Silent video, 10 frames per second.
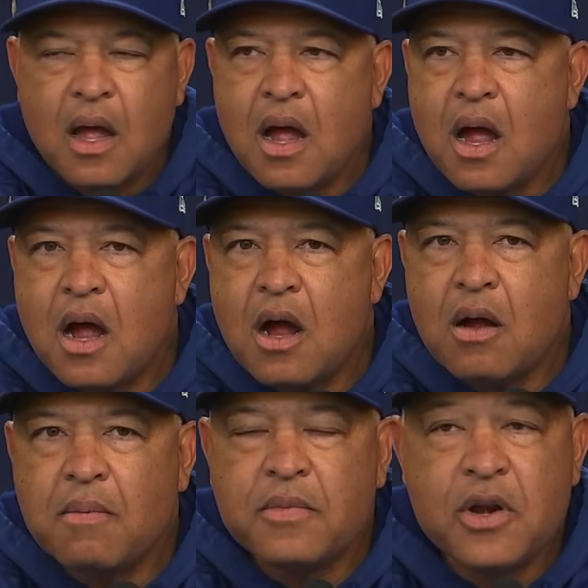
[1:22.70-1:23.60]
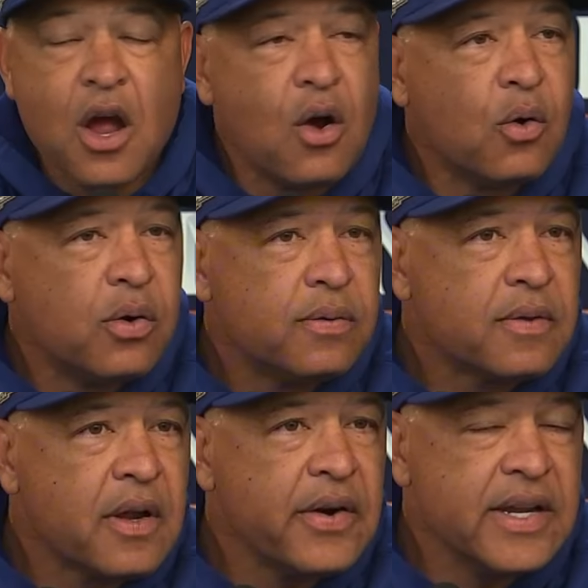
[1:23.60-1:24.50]
No,
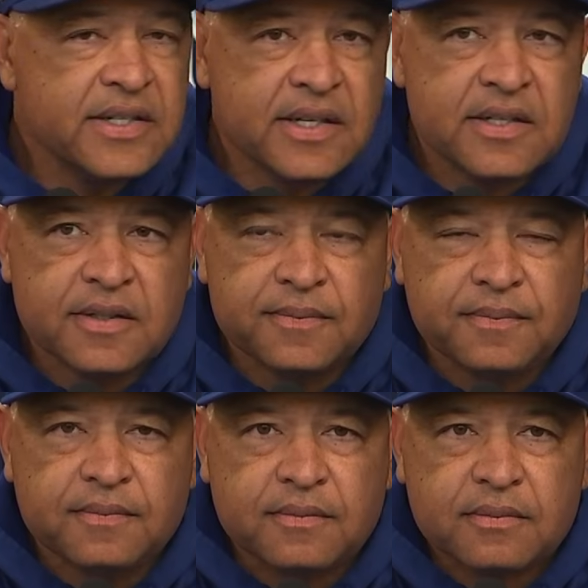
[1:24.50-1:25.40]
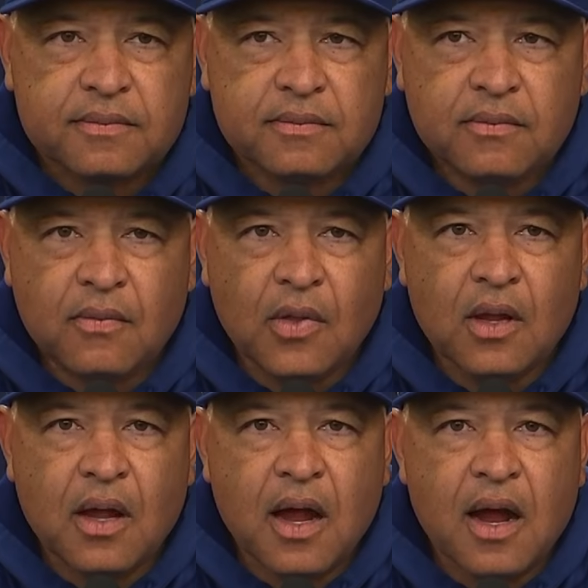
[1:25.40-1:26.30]
there isn't.
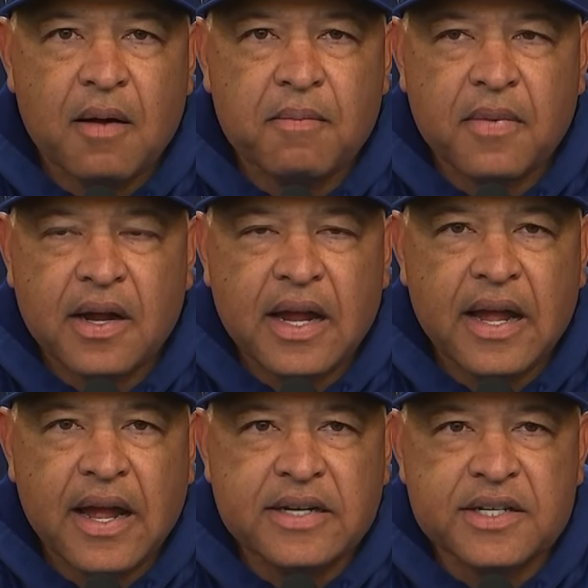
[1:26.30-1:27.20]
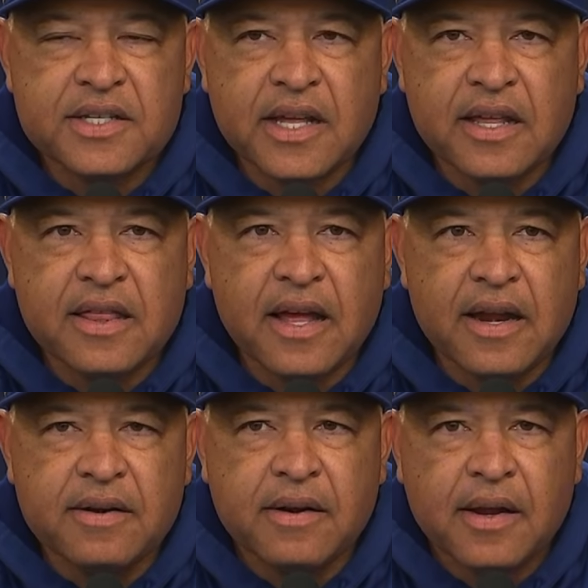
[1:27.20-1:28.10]
I just think
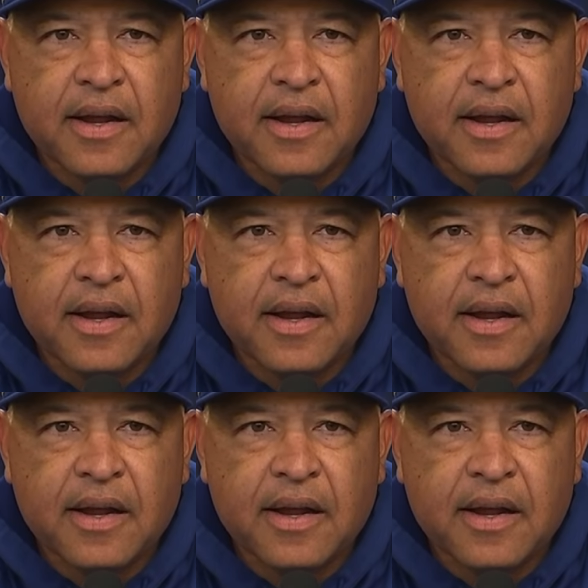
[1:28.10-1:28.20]
that,